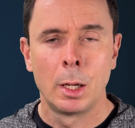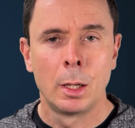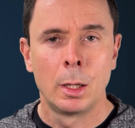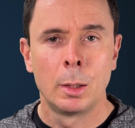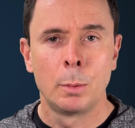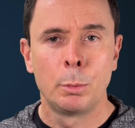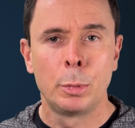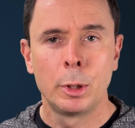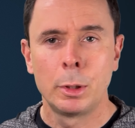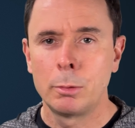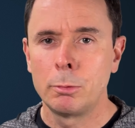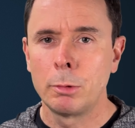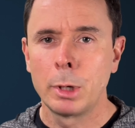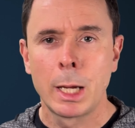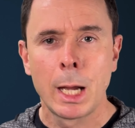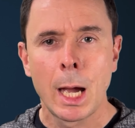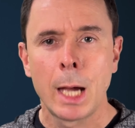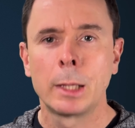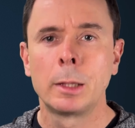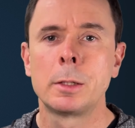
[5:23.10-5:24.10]
But
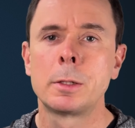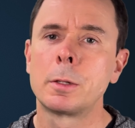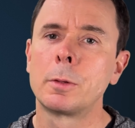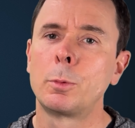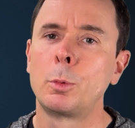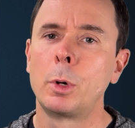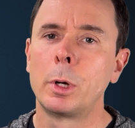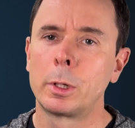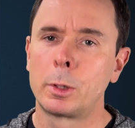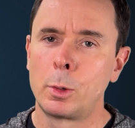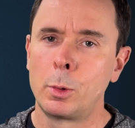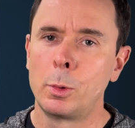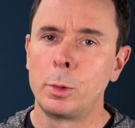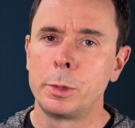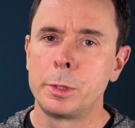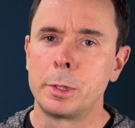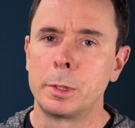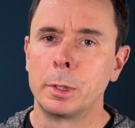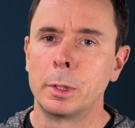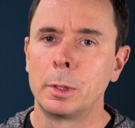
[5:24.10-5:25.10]
regardless of what
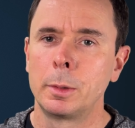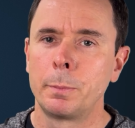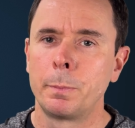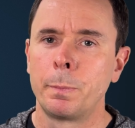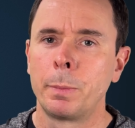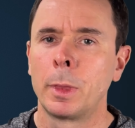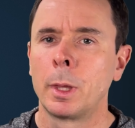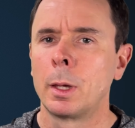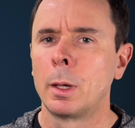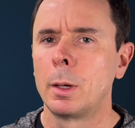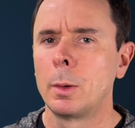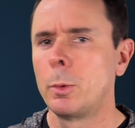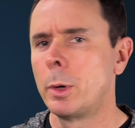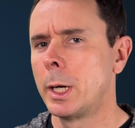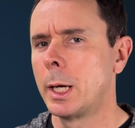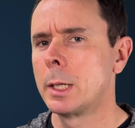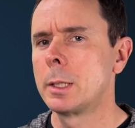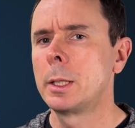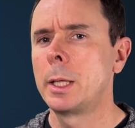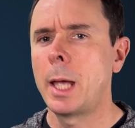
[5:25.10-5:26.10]
caused it, what
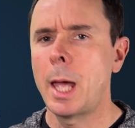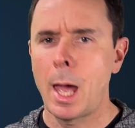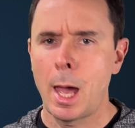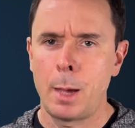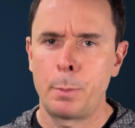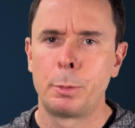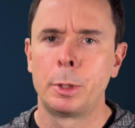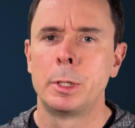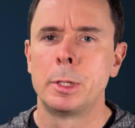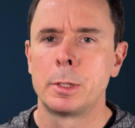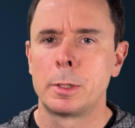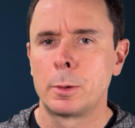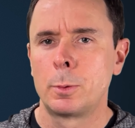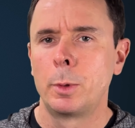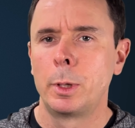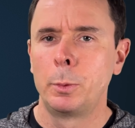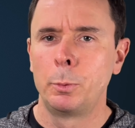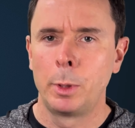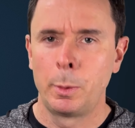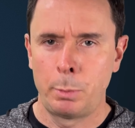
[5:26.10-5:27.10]
actually happens
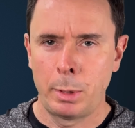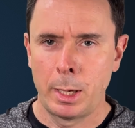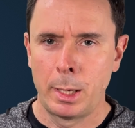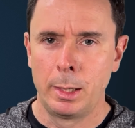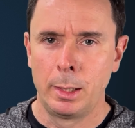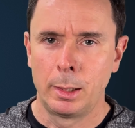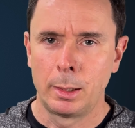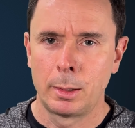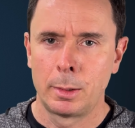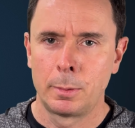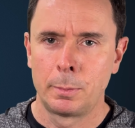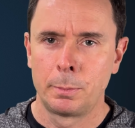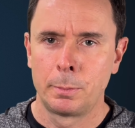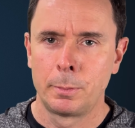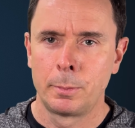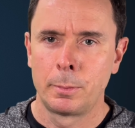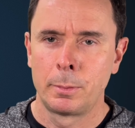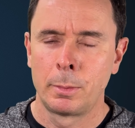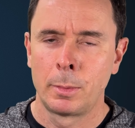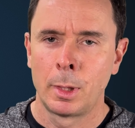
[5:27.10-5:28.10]
when we panic?
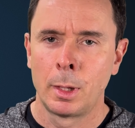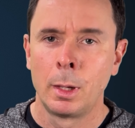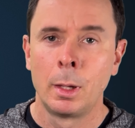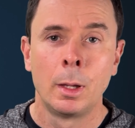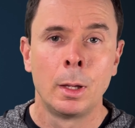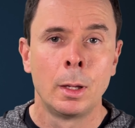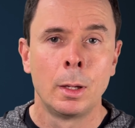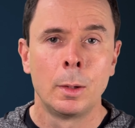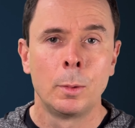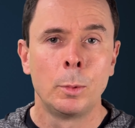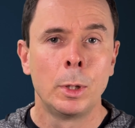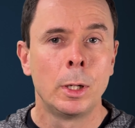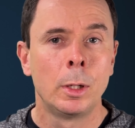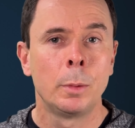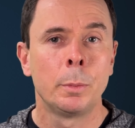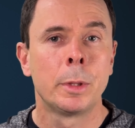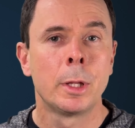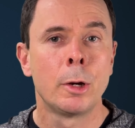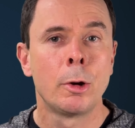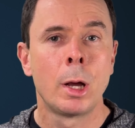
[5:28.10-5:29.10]
Well,
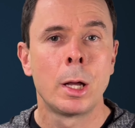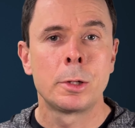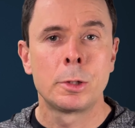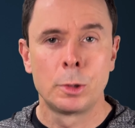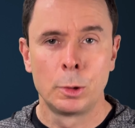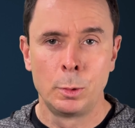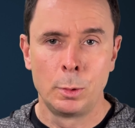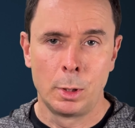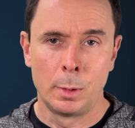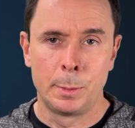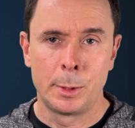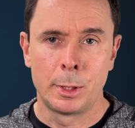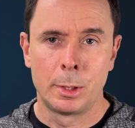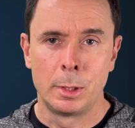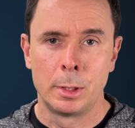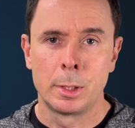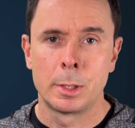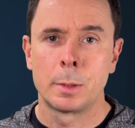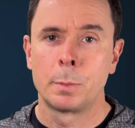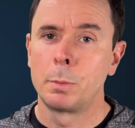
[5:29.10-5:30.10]
there are two
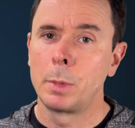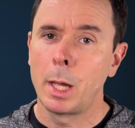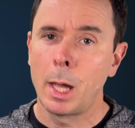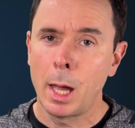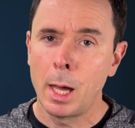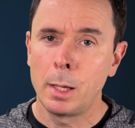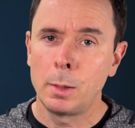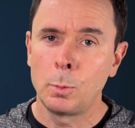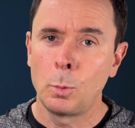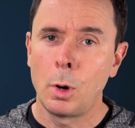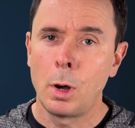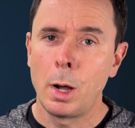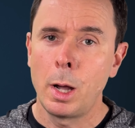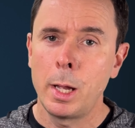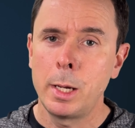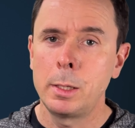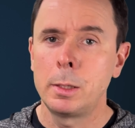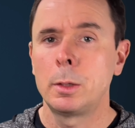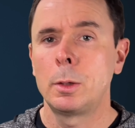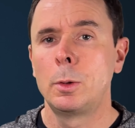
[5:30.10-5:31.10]
options,
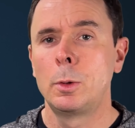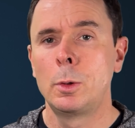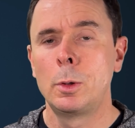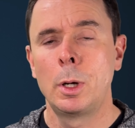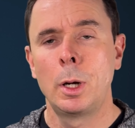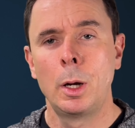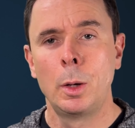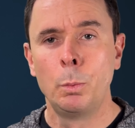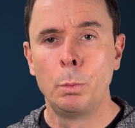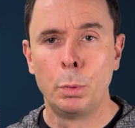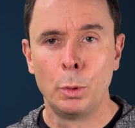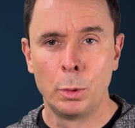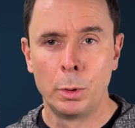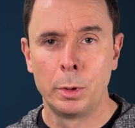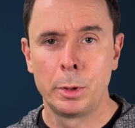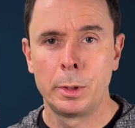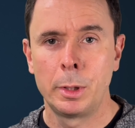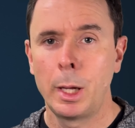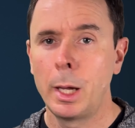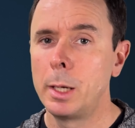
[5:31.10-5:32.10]
unwind or
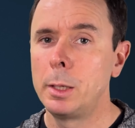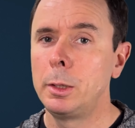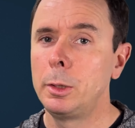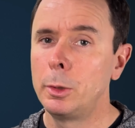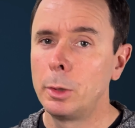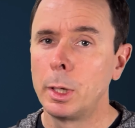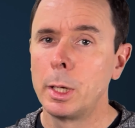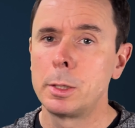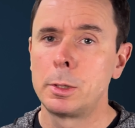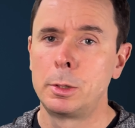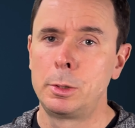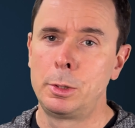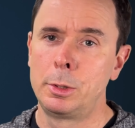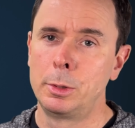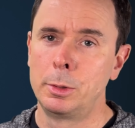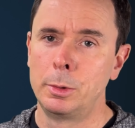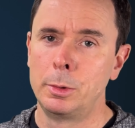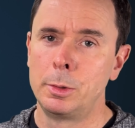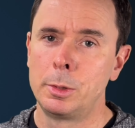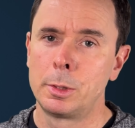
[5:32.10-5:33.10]
abort, and you get to
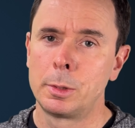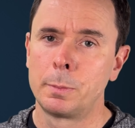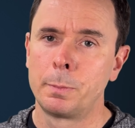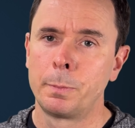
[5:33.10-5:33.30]
choose.